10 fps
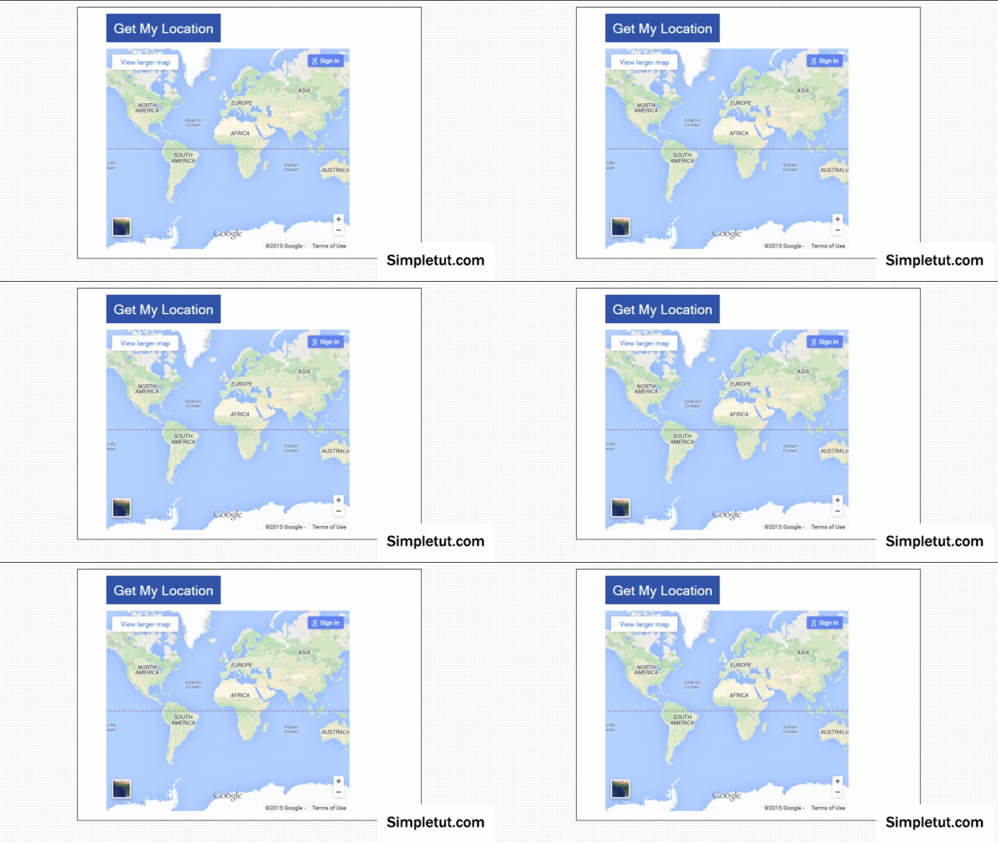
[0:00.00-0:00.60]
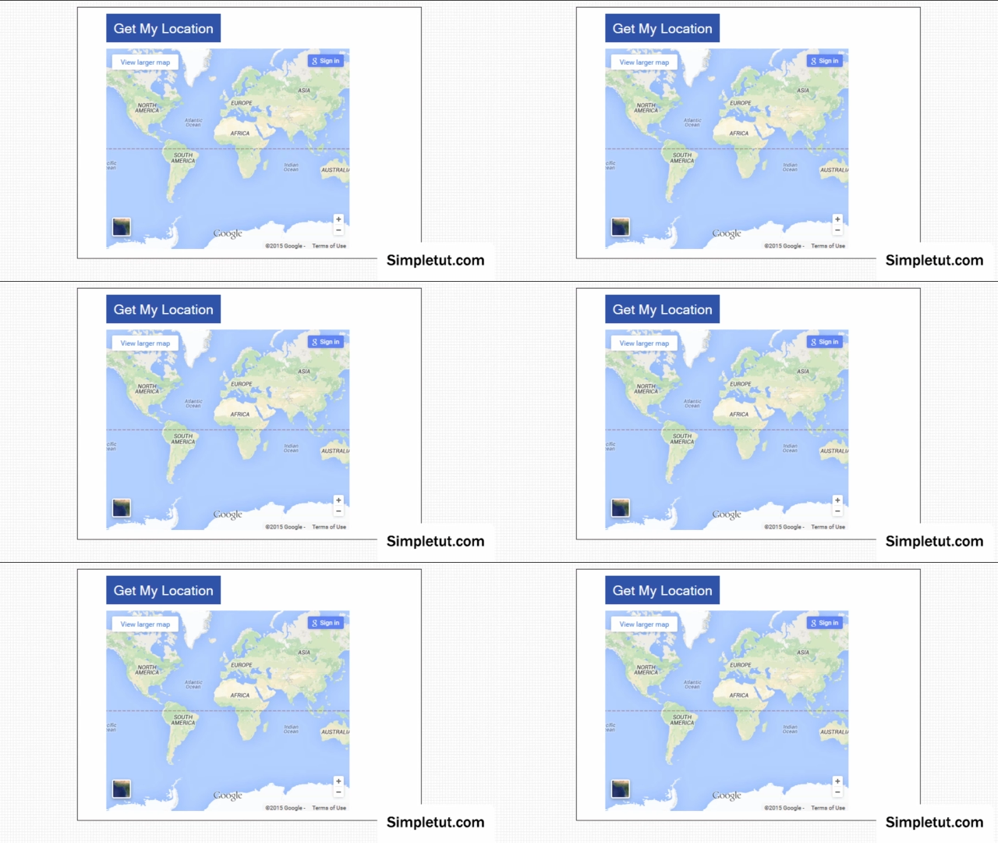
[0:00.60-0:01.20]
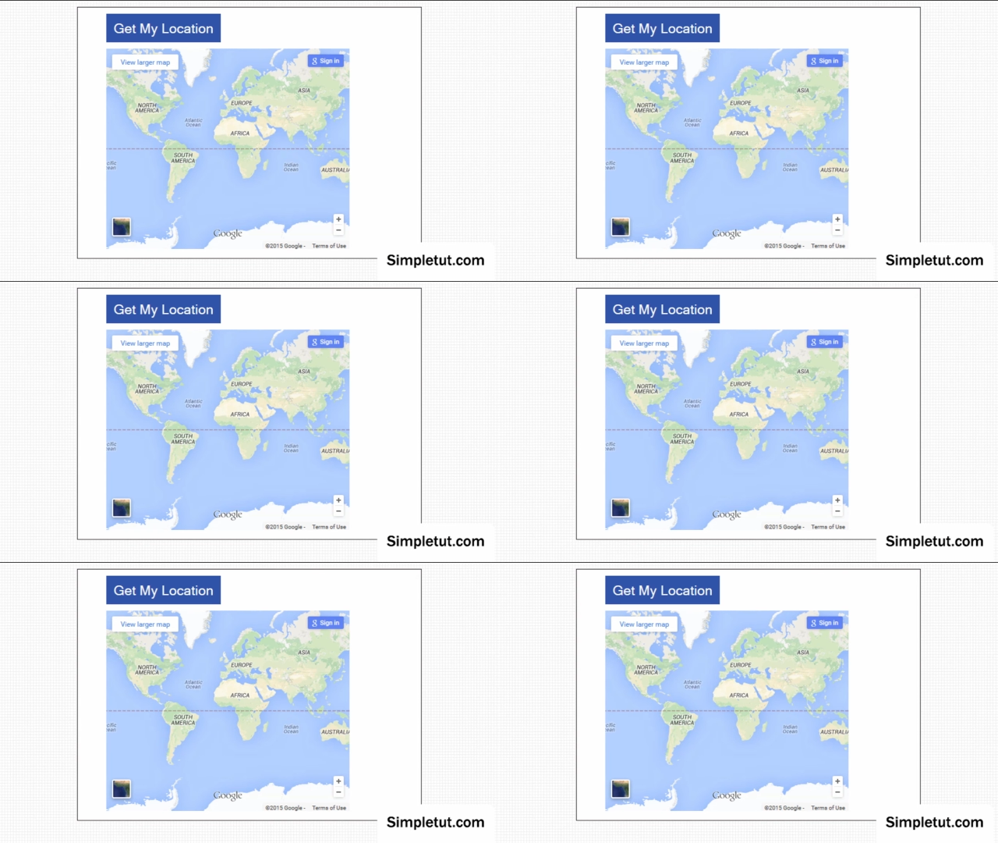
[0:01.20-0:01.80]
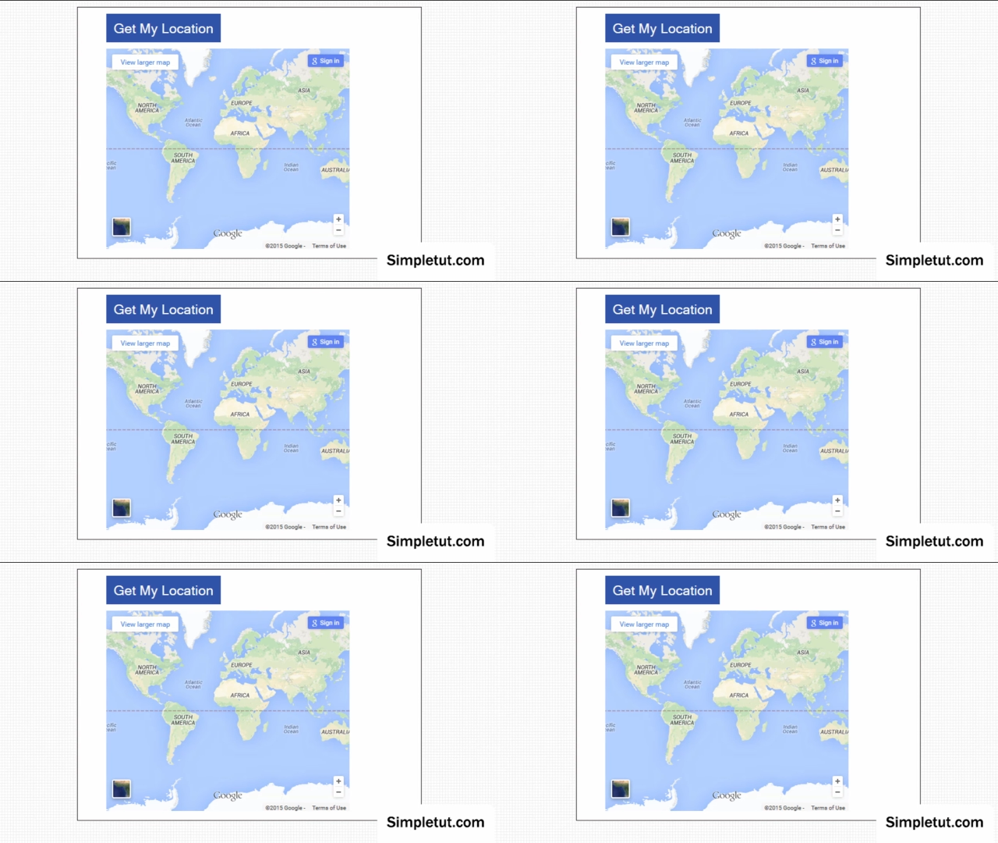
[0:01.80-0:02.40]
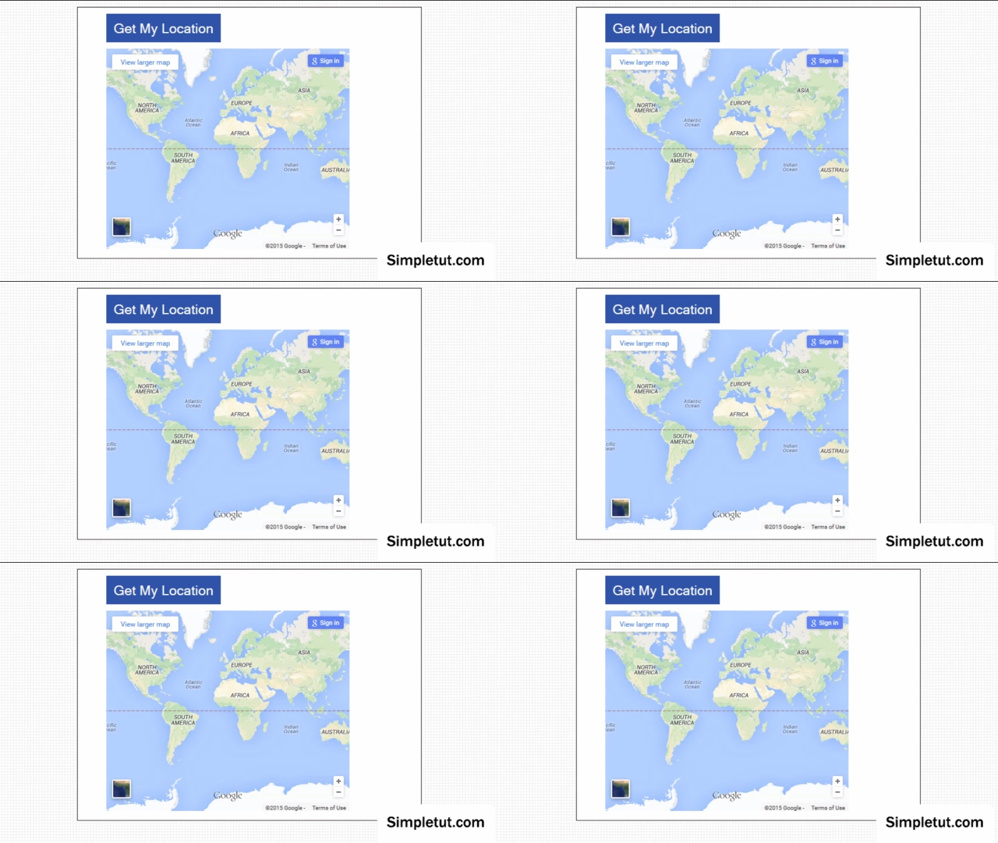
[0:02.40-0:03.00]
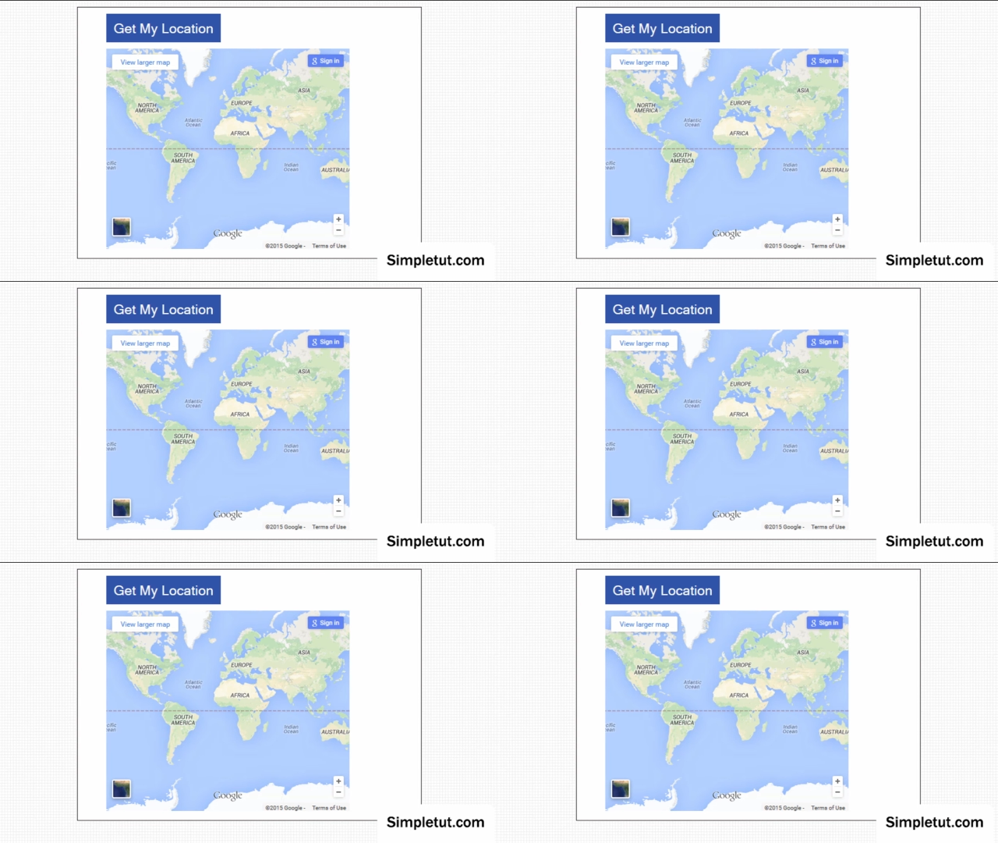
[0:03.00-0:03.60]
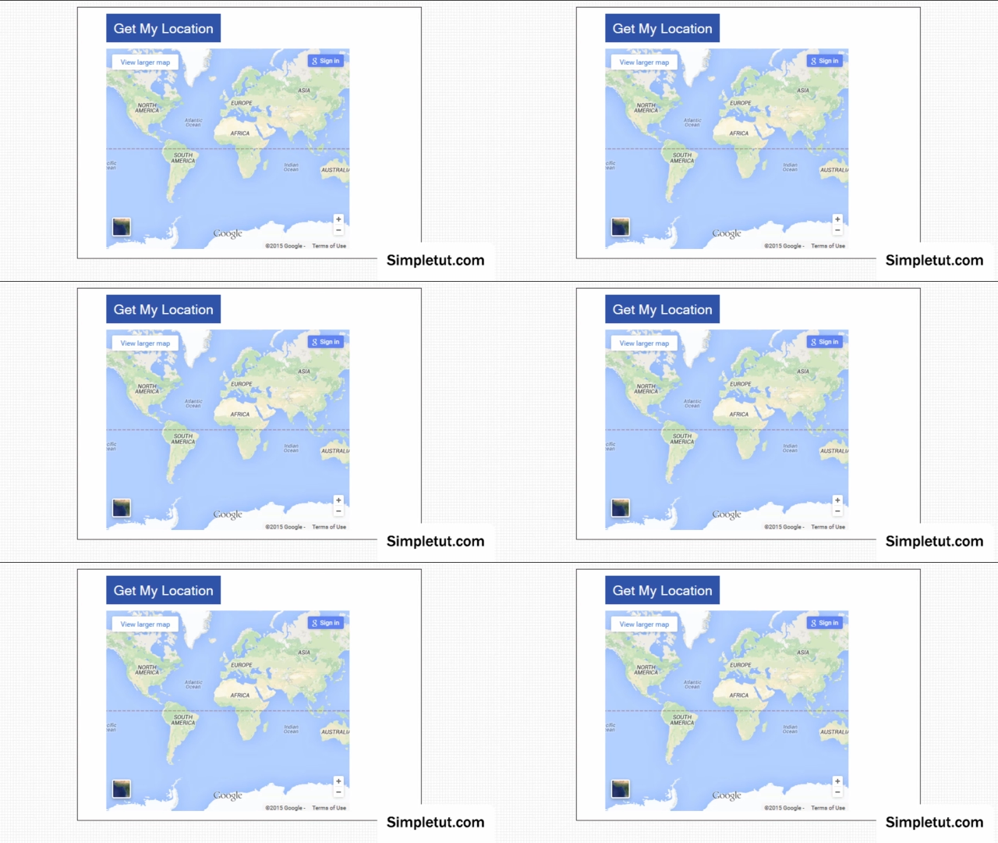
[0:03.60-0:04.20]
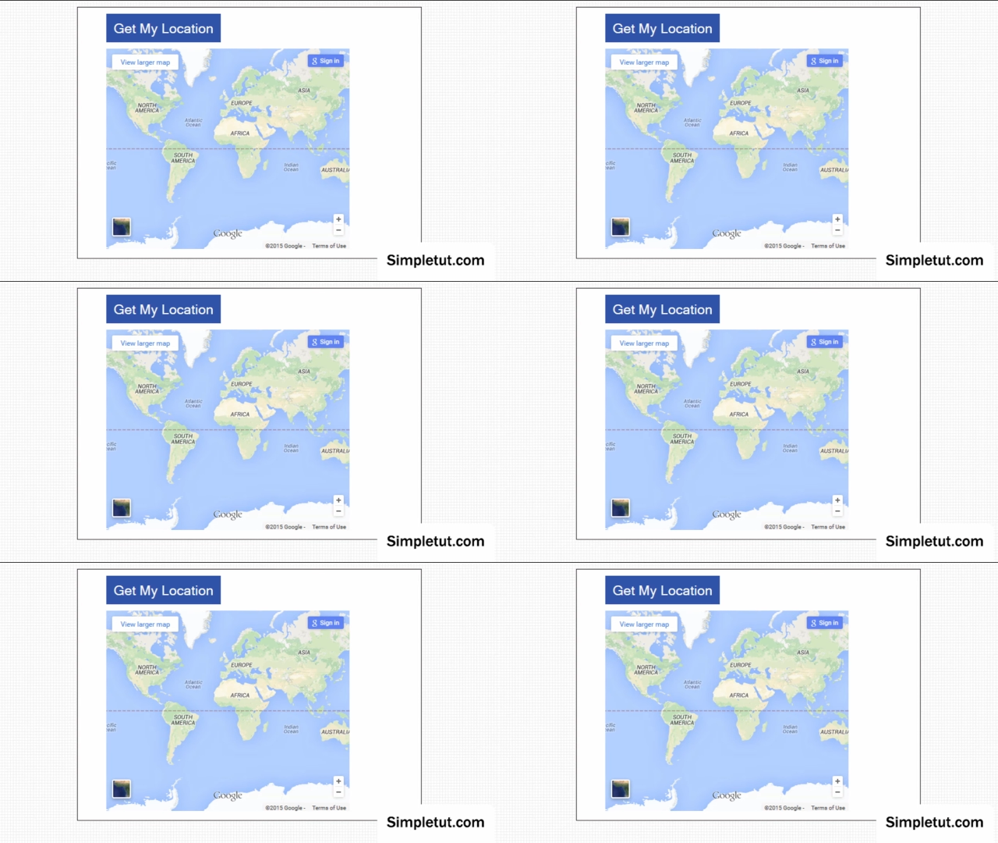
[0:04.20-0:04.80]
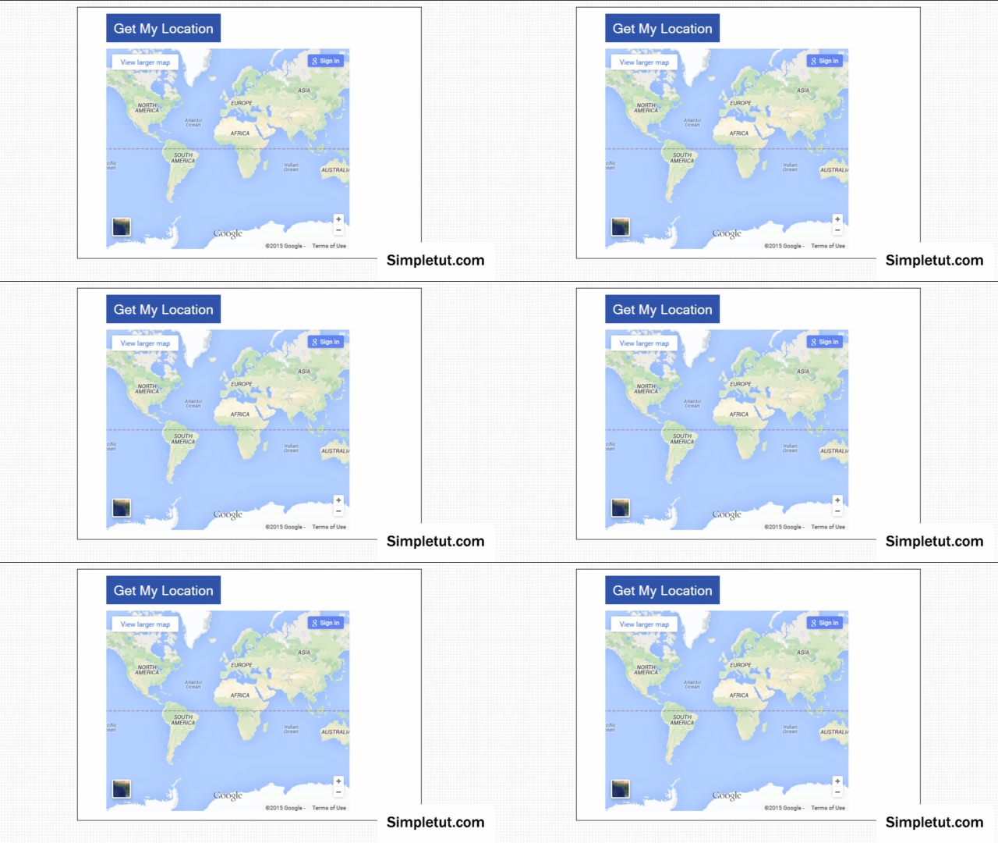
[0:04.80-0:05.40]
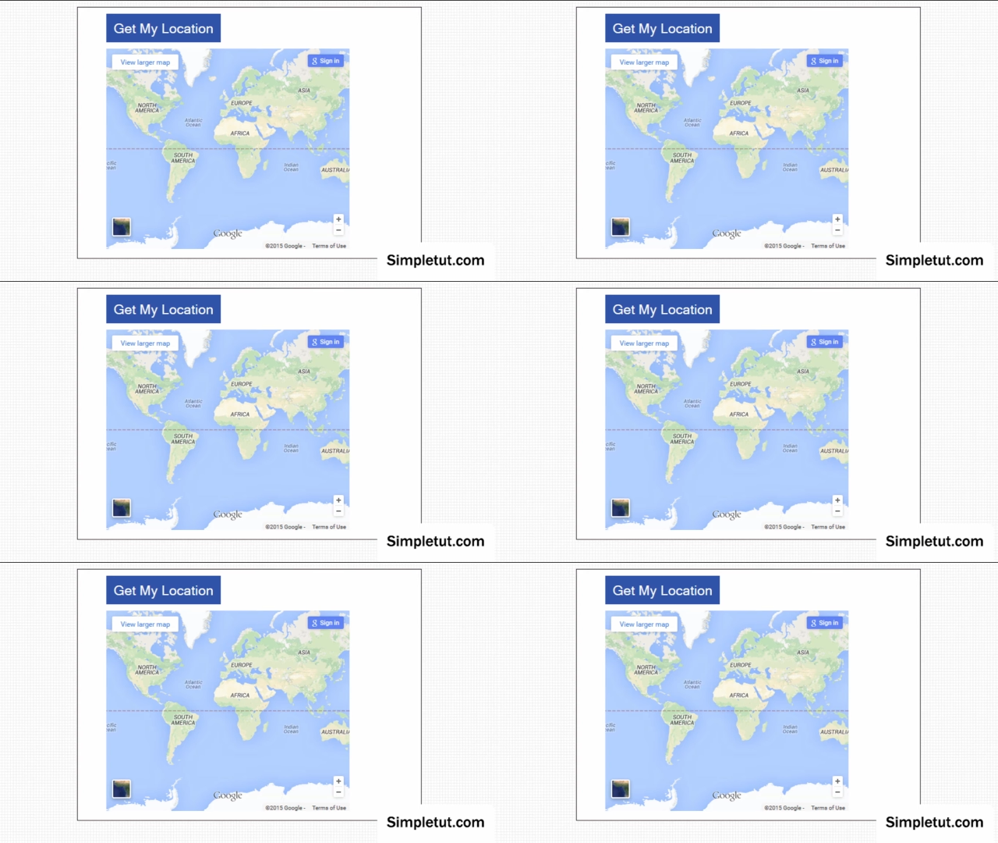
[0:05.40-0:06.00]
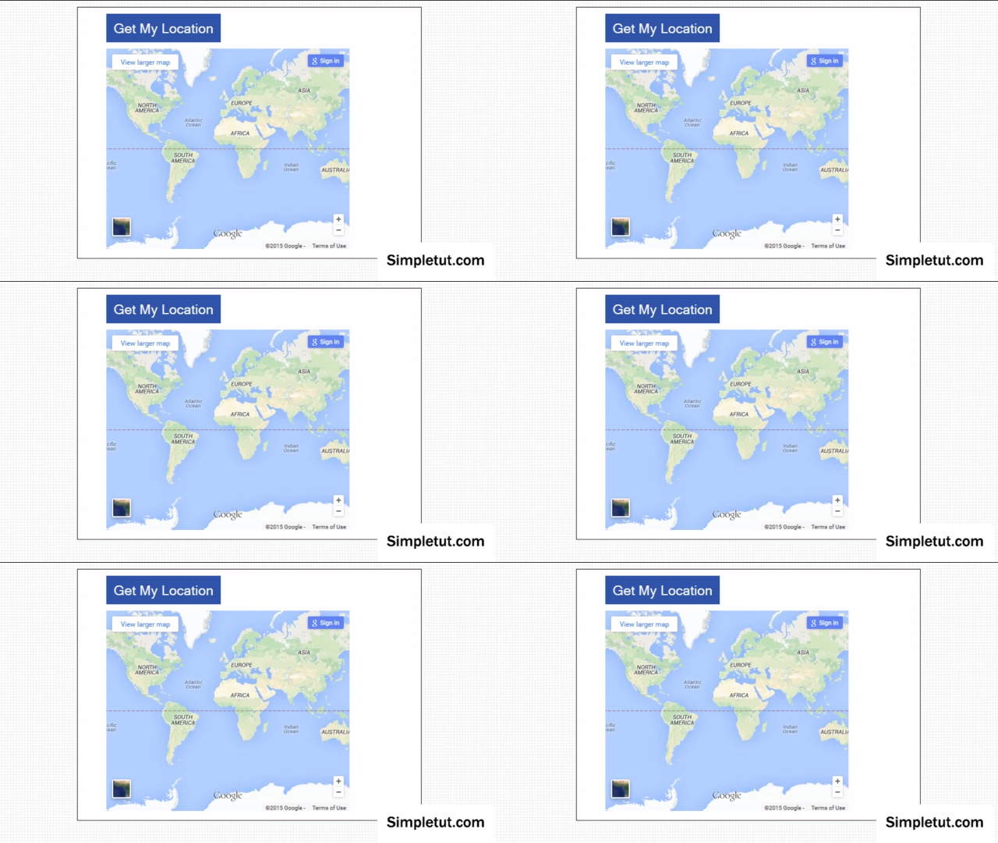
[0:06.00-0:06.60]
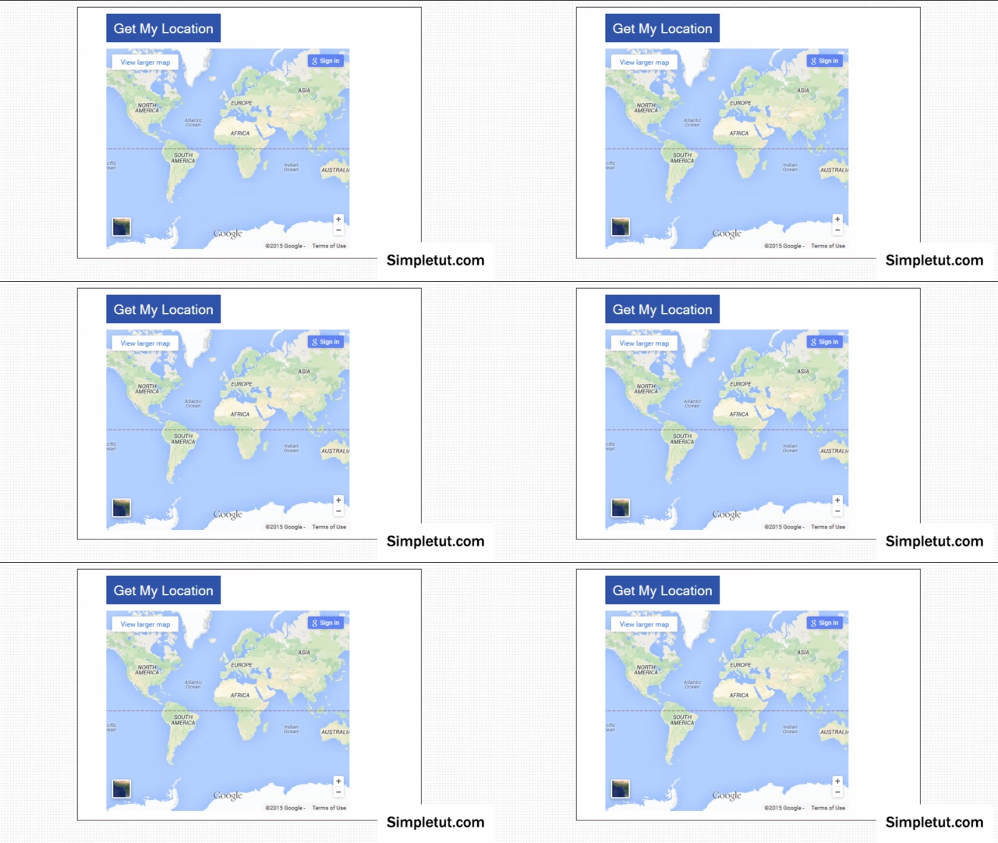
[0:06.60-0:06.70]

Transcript: Nobody's mouth can be seen.